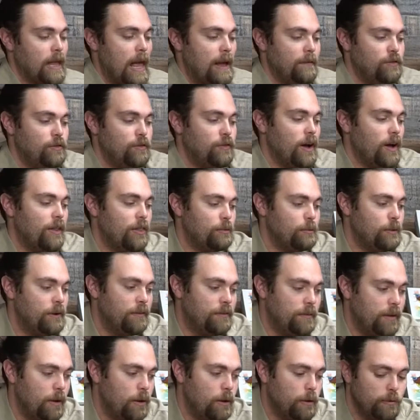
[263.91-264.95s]
After you've got three of
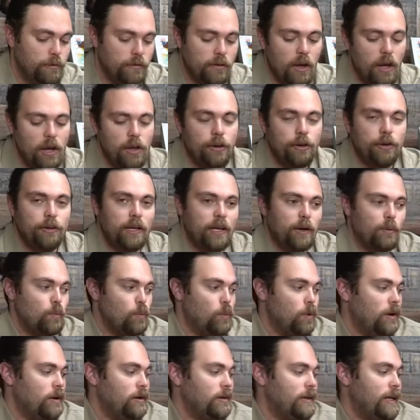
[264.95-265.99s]
those, you're going to get
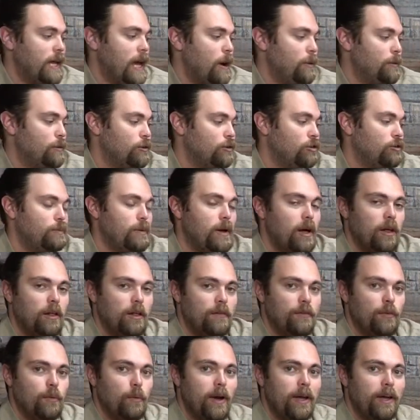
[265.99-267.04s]
one counter spell
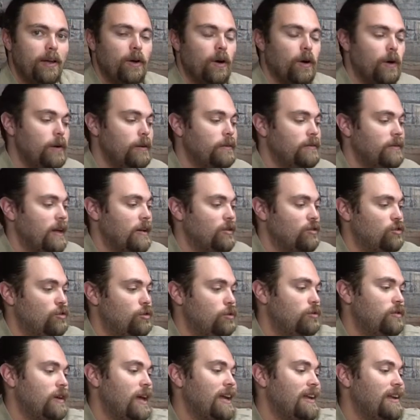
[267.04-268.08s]
of the white cards and
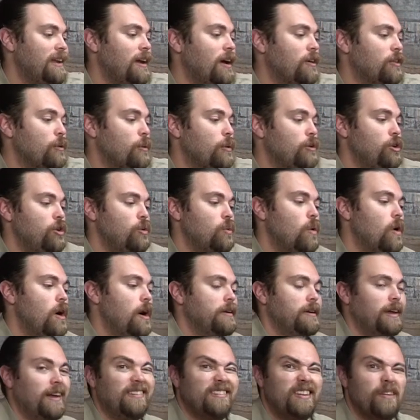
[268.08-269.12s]
choose any other one you
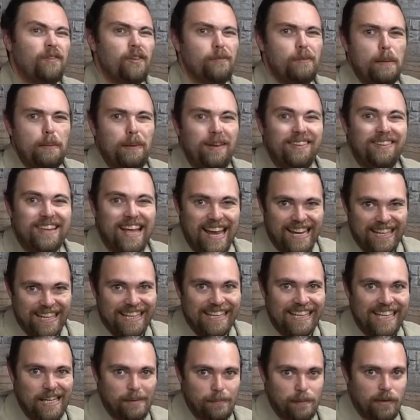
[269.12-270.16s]
want except for maybe Tiny
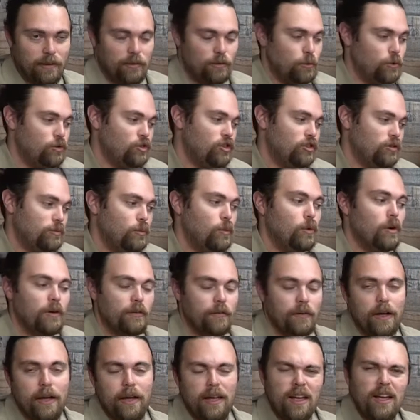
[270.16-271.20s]
Demons, which is more
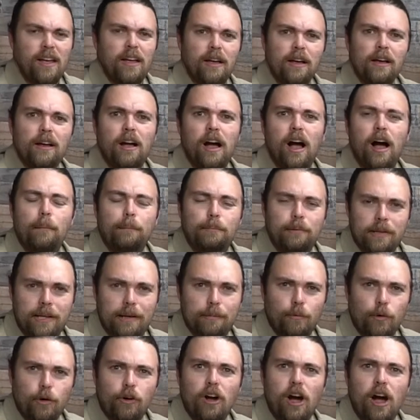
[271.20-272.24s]
of a compli
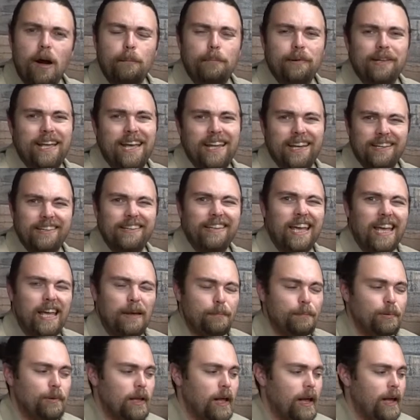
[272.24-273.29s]
more complicated
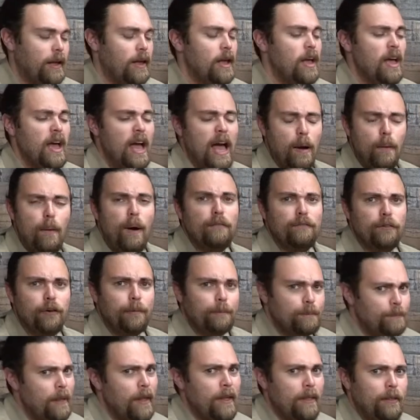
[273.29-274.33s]
gameplay.
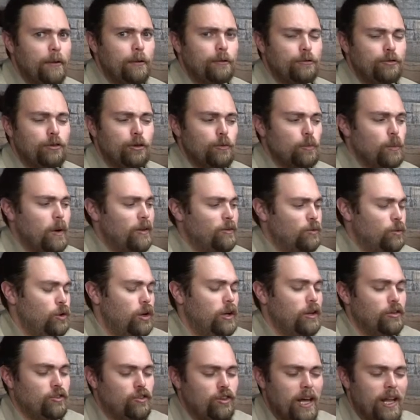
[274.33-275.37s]
However, there are certain ways where you
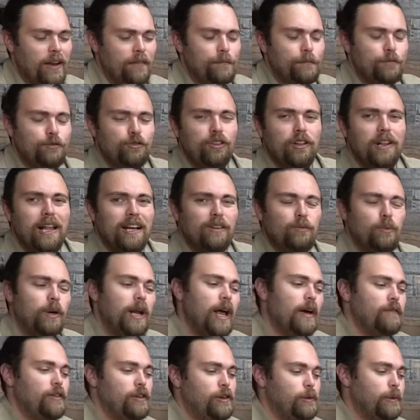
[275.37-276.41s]
can just kind of select
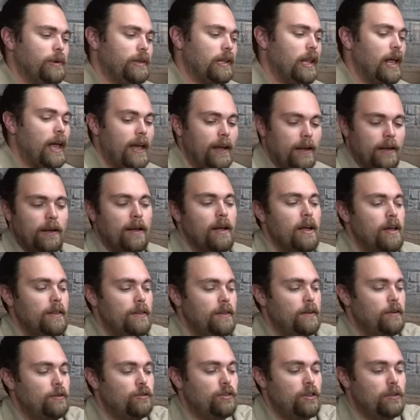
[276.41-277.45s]
whatever you would like.
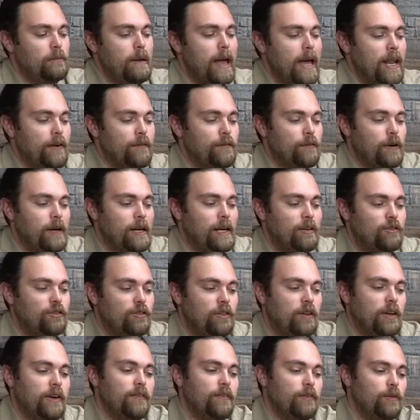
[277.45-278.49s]
They use the mana for each of
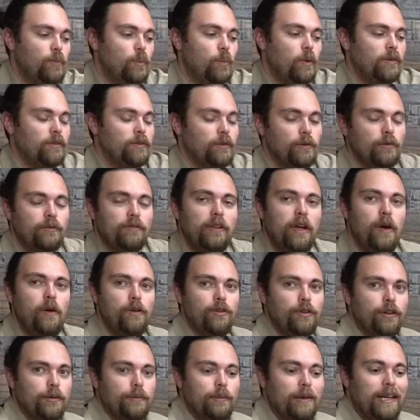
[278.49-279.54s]
the different wizards there
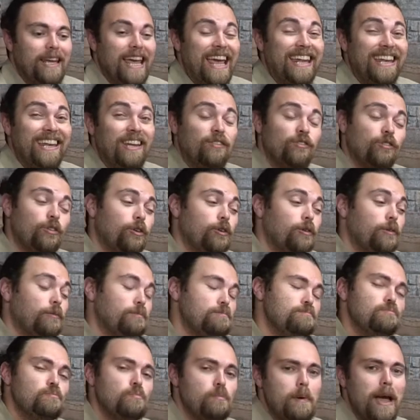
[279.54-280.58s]
and you're going to be gaining
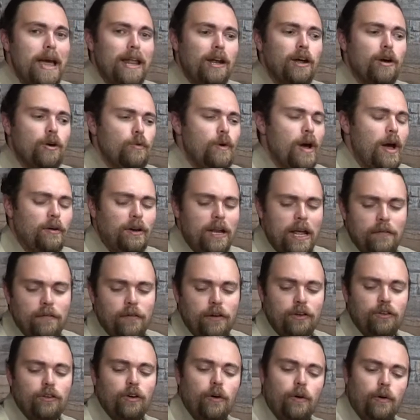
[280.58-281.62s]
certain mana around
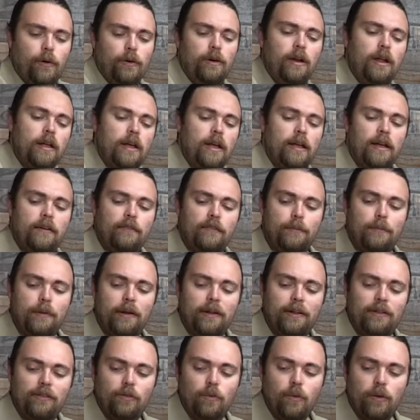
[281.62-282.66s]
every turn.
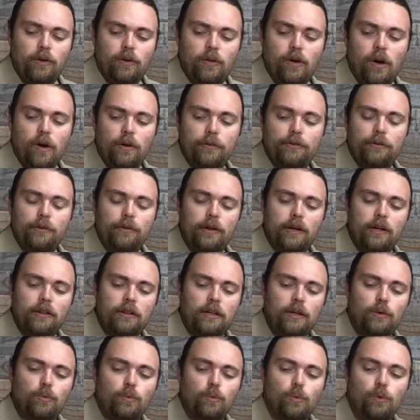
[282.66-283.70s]
Everybody's going to also get
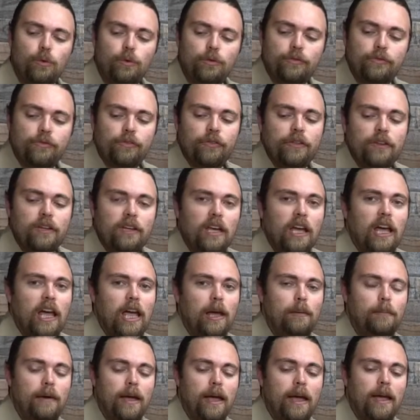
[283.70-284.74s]
the rules for the
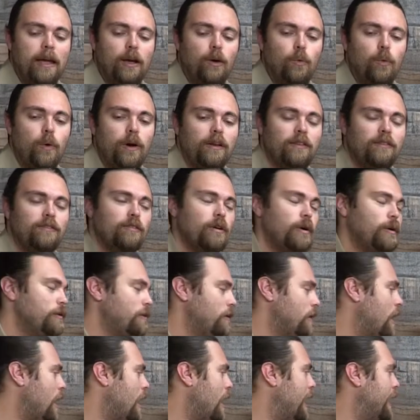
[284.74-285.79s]
game, a quick
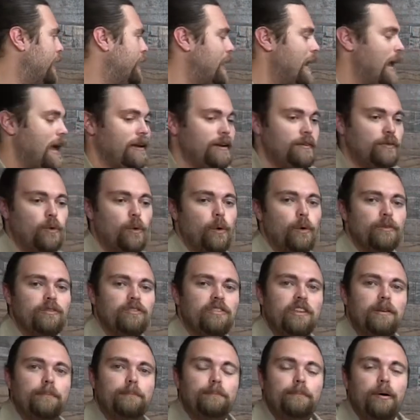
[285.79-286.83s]
start guide, and of course
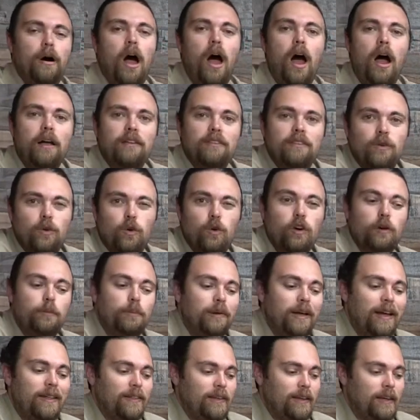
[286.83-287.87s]
the box in order to
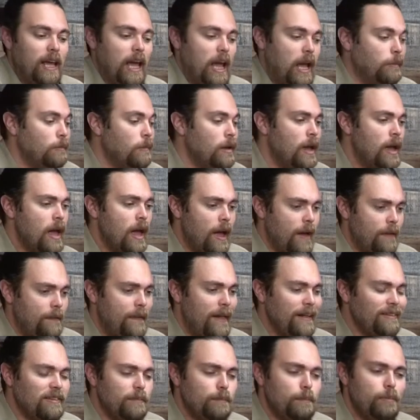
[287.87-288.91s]
play the game, and
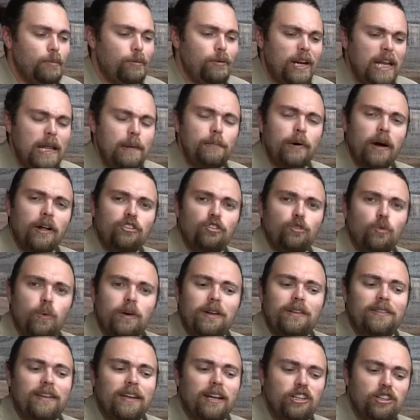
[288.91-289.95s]
that's pretty much what
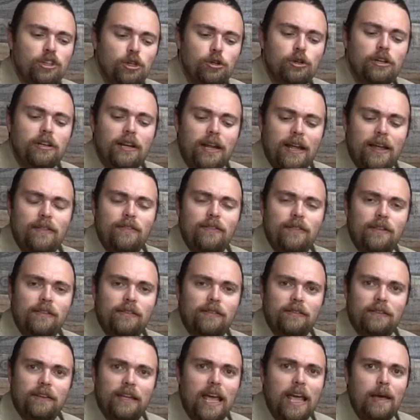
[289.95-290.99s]
is included in
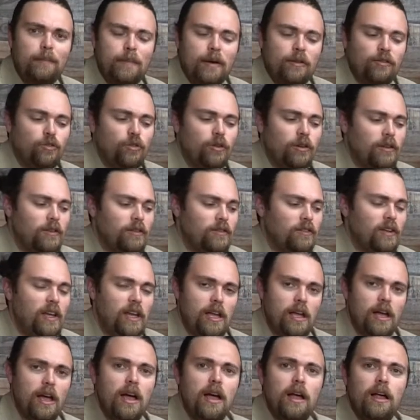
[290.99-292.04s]
this game as you can
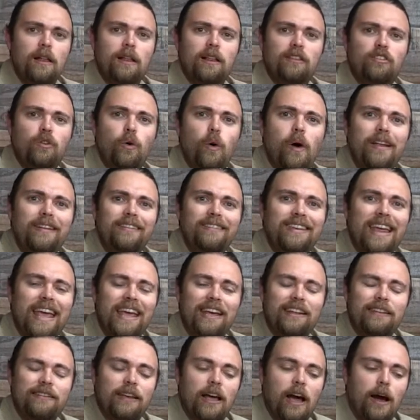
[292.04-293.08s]
see. Let's go ahead and take
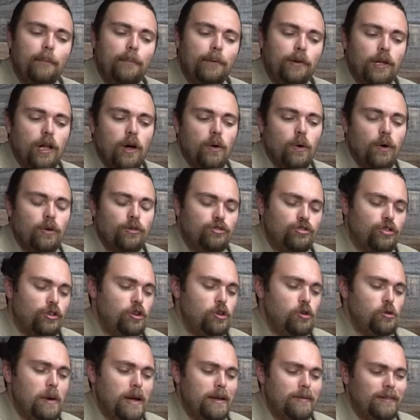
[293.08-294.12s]
it down below. I'll show
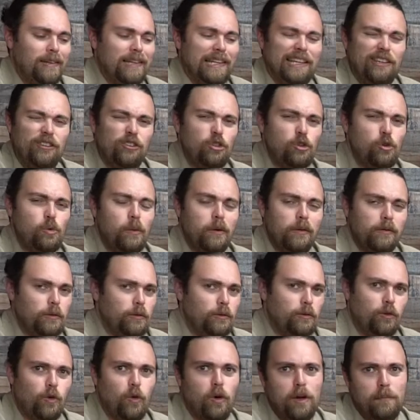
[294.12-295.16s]
you basically two
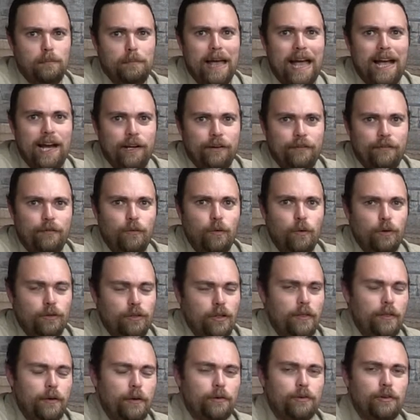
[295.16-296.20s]
wizards going back and forth
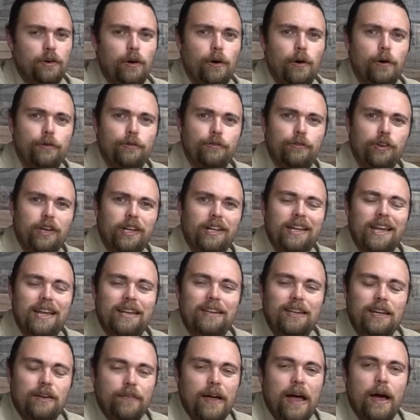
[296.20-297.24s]
on their turns so you get an
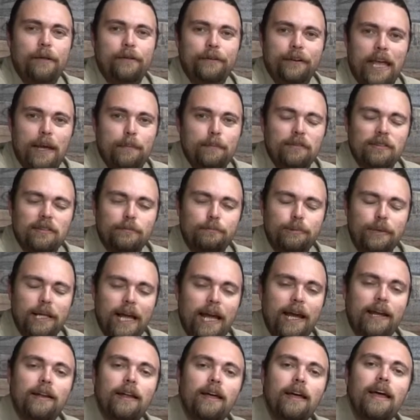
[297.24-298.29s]
idea of how the game is
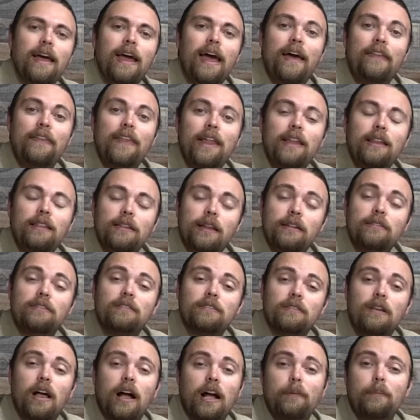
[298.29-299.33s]
played, and then let's
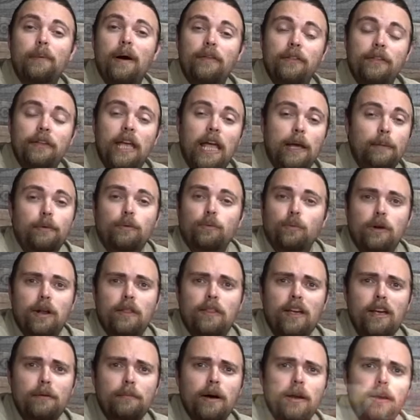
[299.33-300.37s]
talk about the game and what I
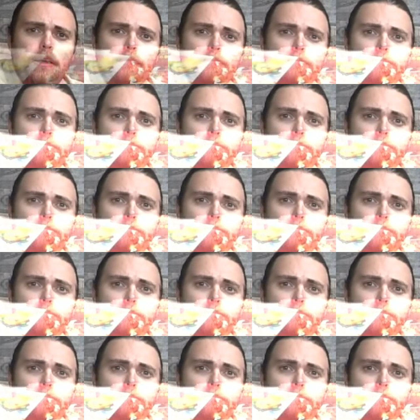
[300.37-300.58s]
think about it.